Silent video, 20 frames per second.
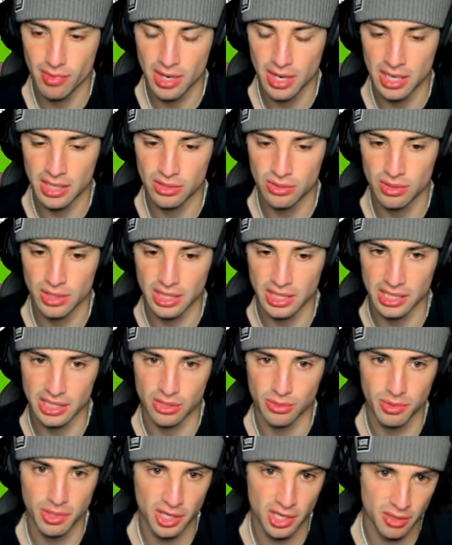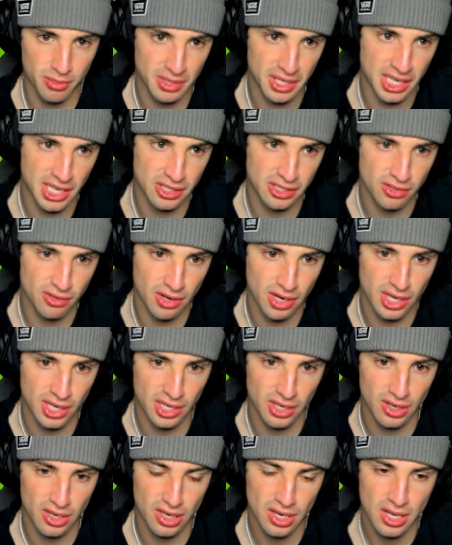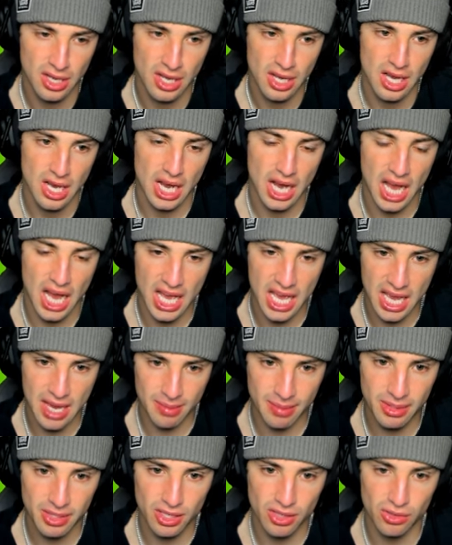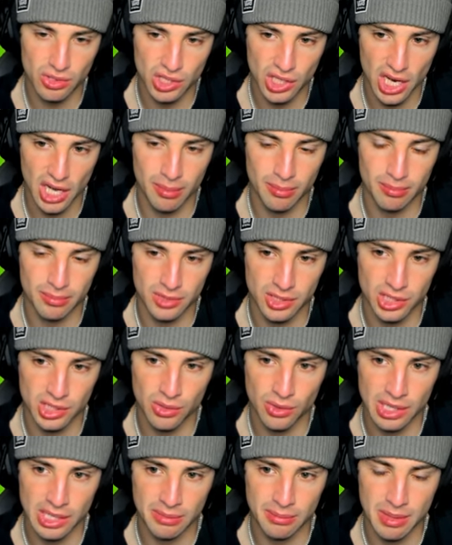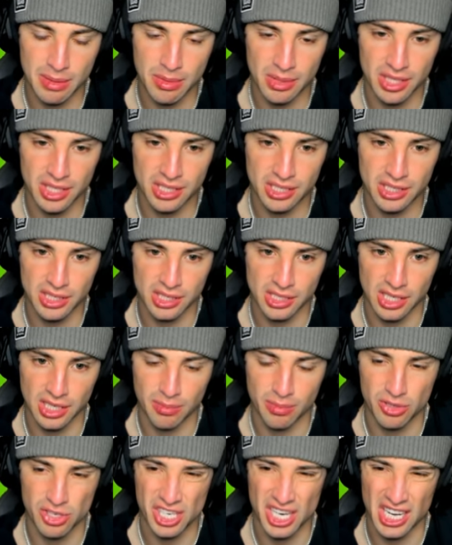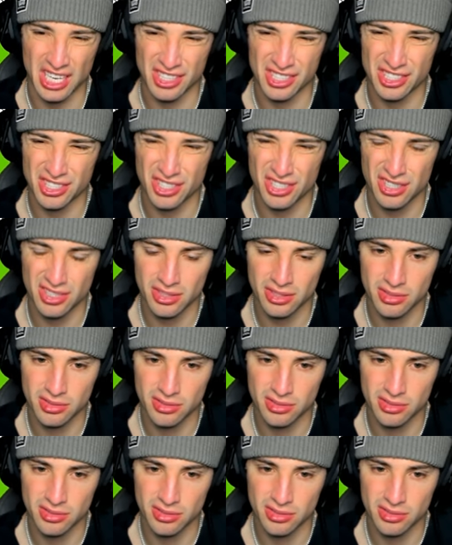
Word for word: I do like that. So we're going to Meowscarada here. I am going to go Chomp just so I can maybe let's just like protect this turn.